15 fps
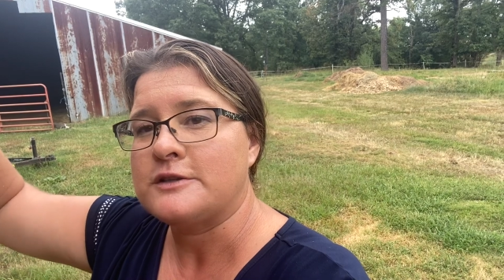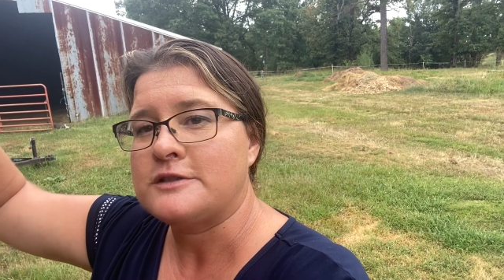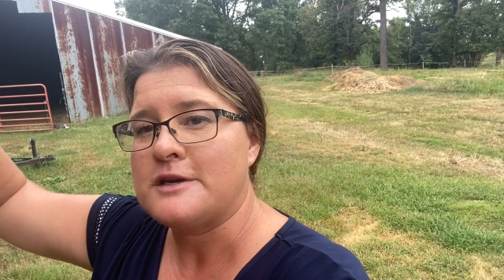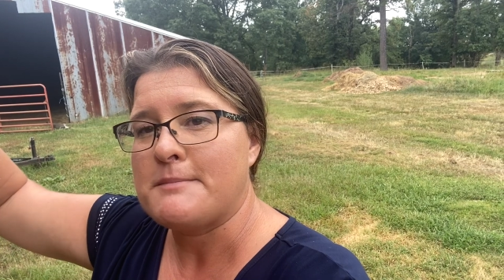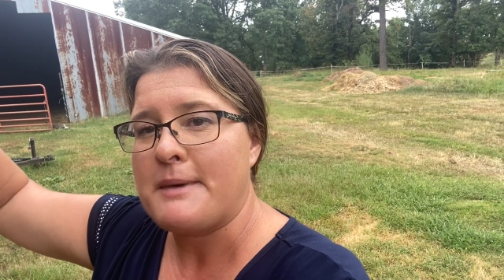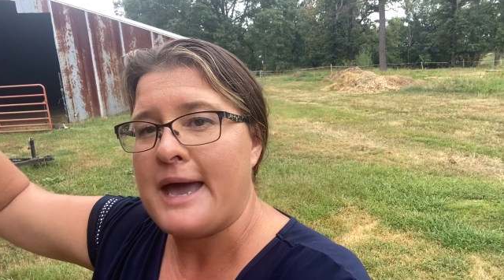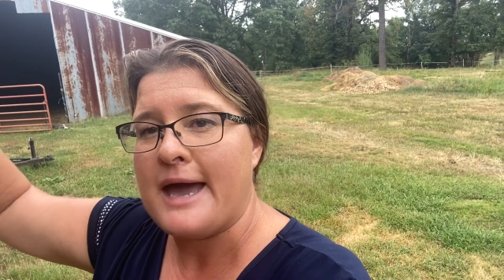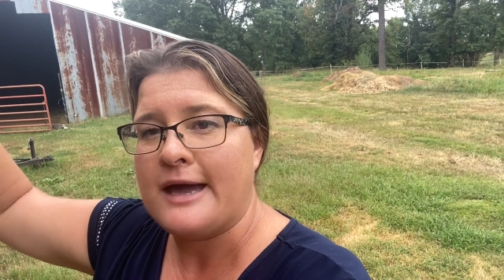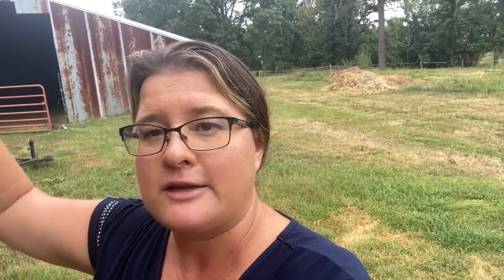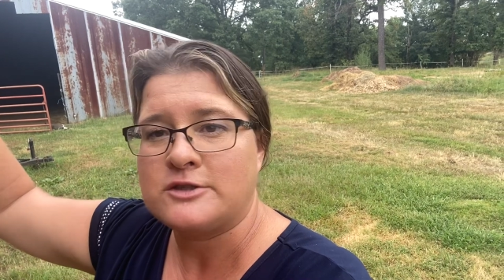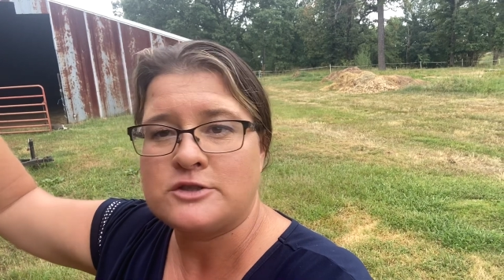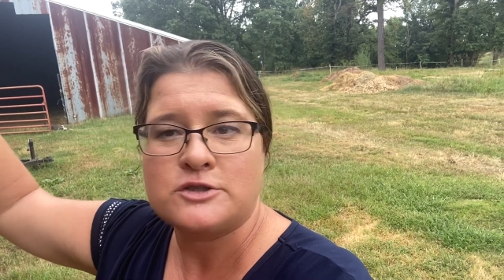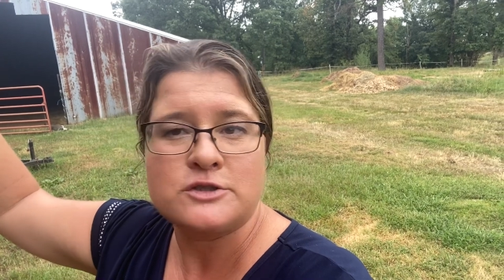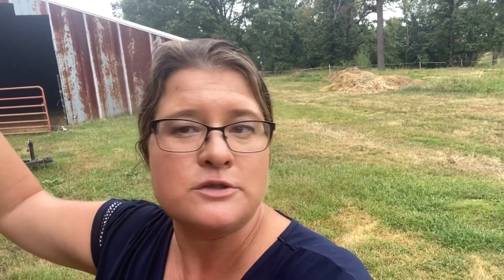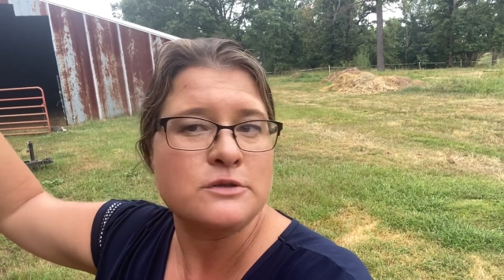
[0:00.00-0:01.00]
to
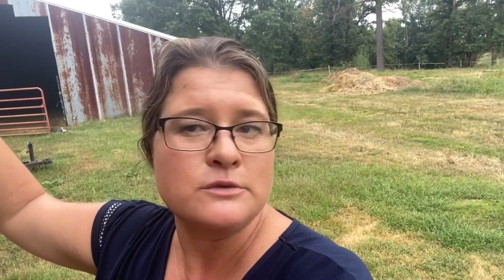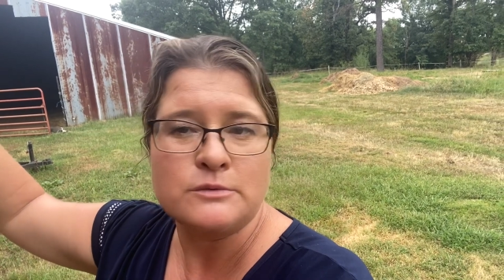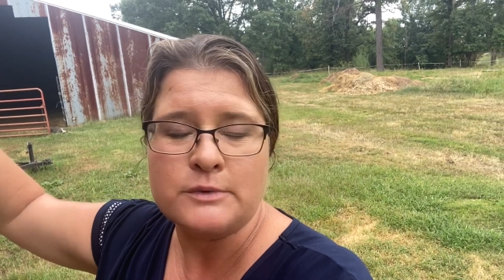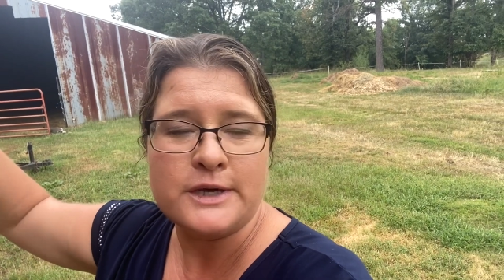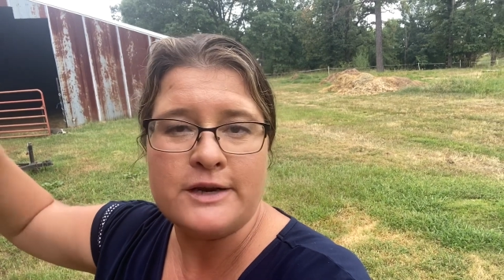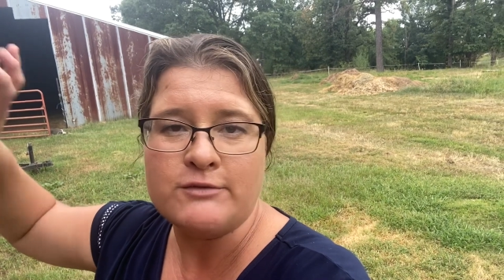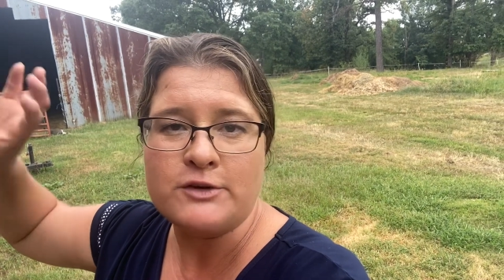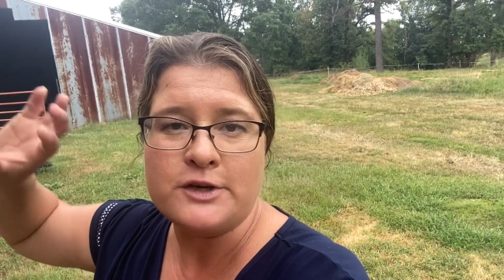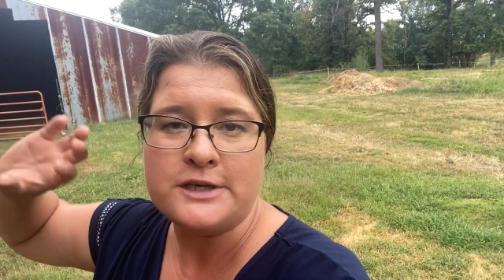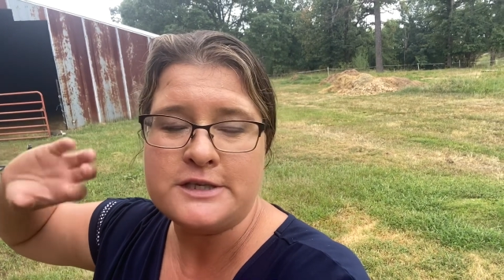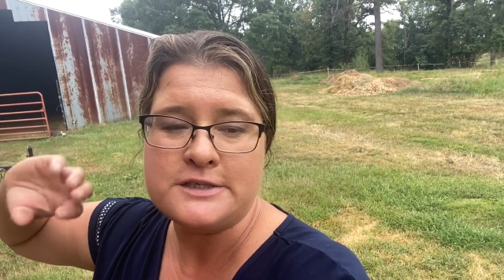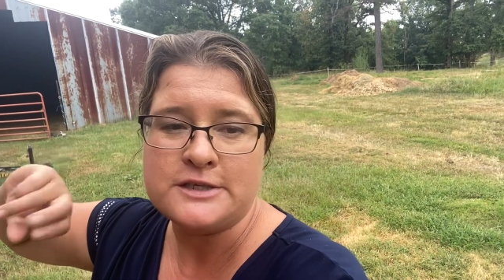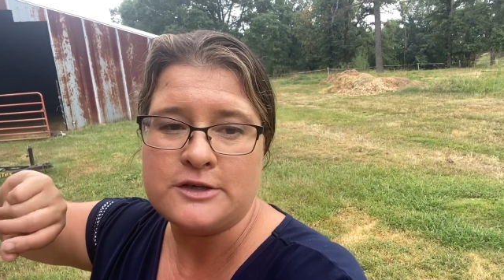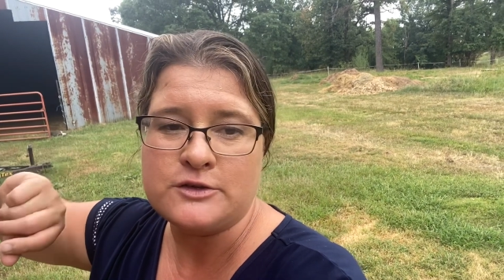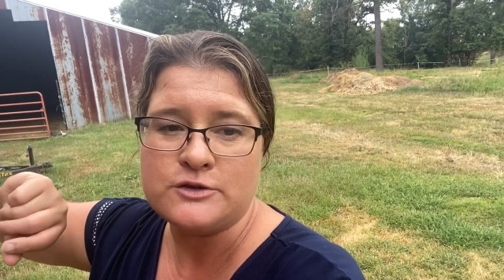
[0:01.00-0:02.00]
match whatever it is
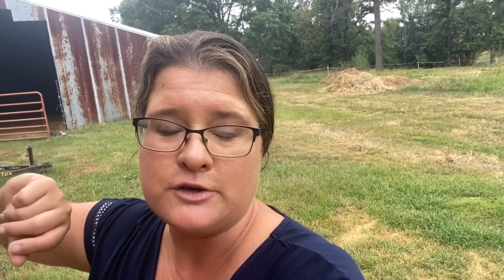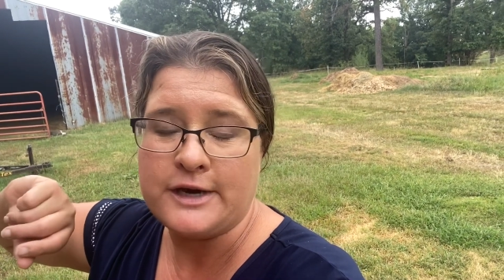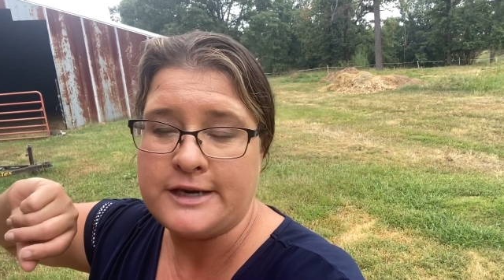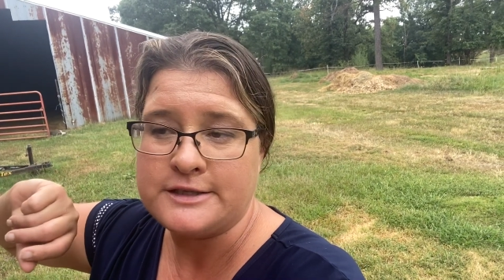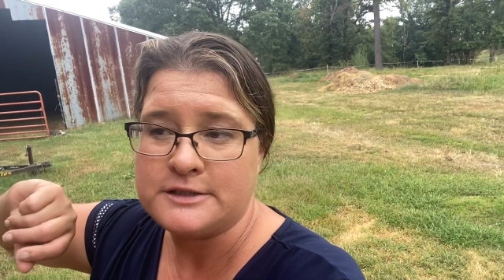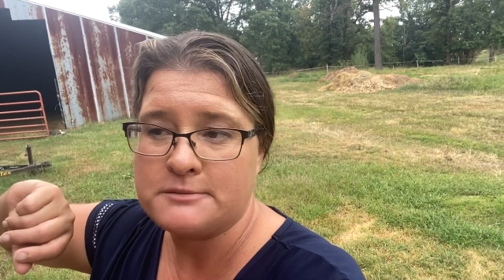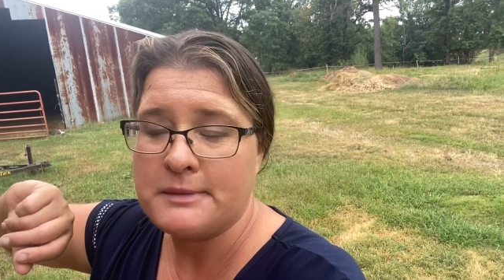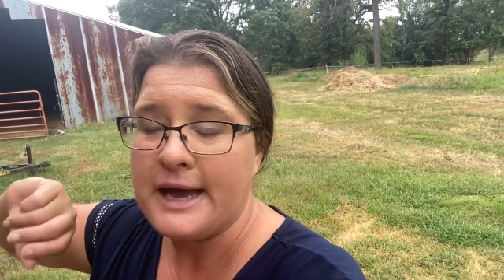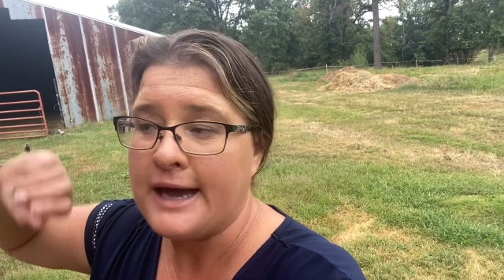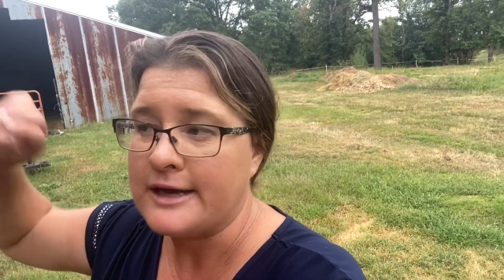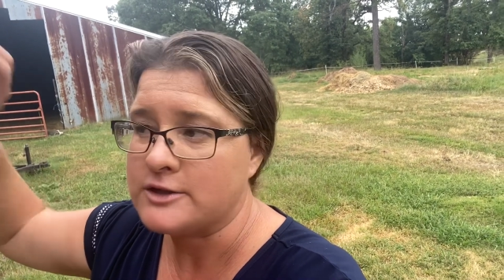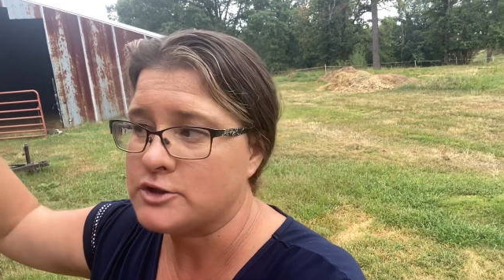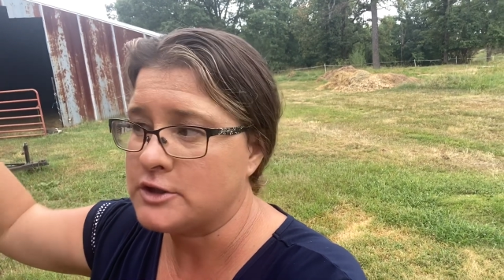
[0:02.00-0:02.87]
that you're trying to match.